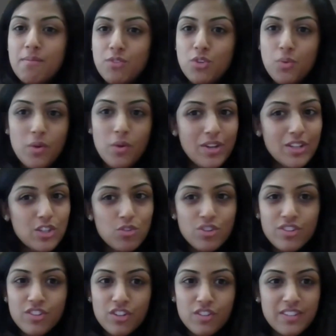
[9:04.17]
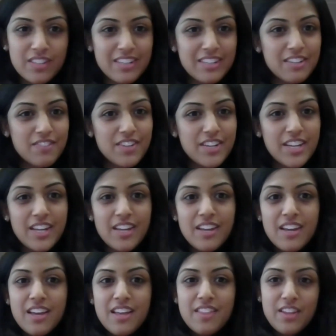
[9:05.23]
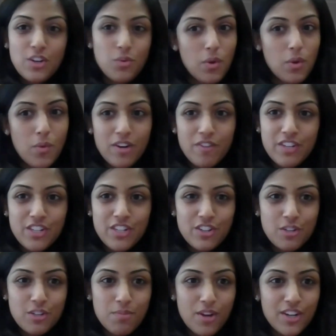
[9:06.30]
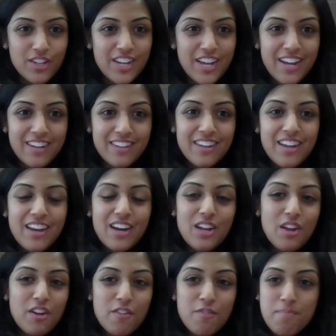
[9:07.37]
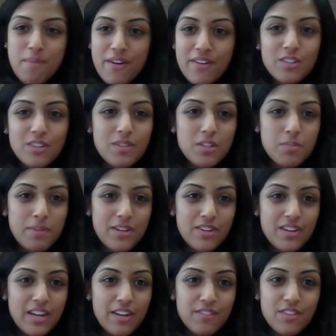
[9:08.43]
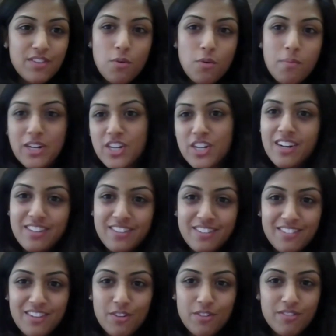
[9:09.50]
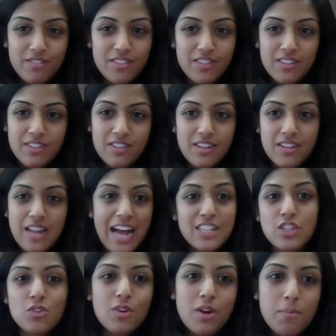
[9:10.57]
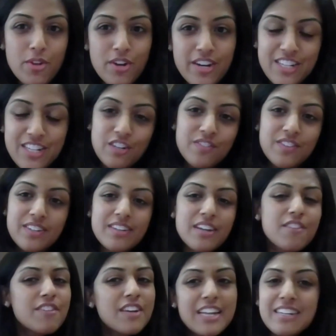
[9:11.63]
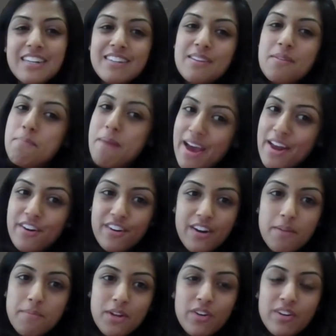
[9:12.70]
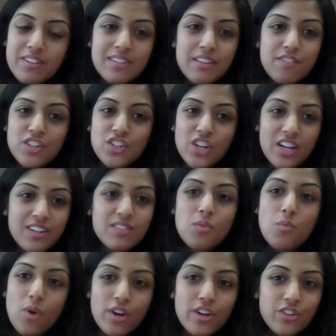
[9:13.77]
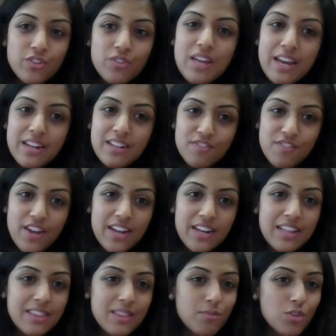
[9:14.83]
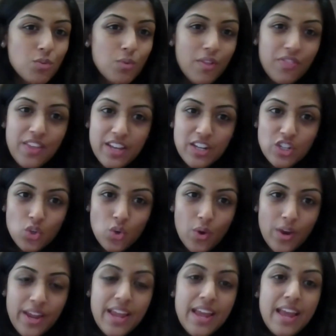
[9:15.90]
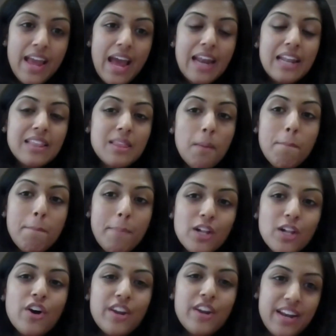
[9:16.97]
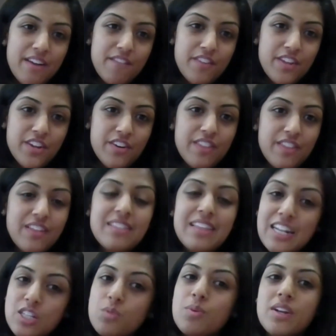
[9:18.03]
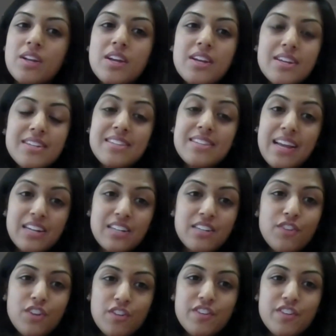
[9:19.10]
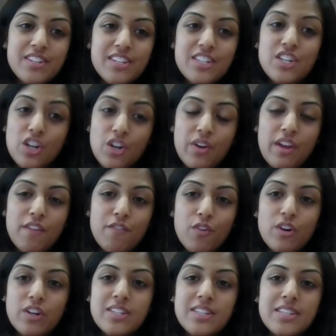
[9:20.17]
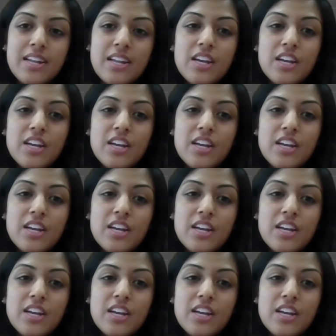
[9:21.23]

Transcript: doing one social service activity, then doing one research project. A lot of parents we speak to kind of say, oh, my child is, has no community service. It really doesn't matter. I mean, honestly, if the child doesn't want to do that, it's fine. Let them do what they enjoy and let them build on it every year. I think that's what selective universities are looking for, just that